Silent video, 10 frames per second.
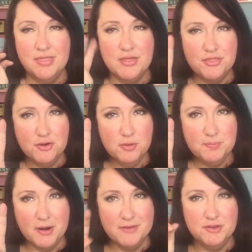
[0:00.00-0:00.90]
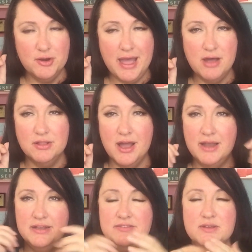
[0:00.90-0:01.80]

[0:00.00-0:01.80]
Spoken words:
The third part of your outline is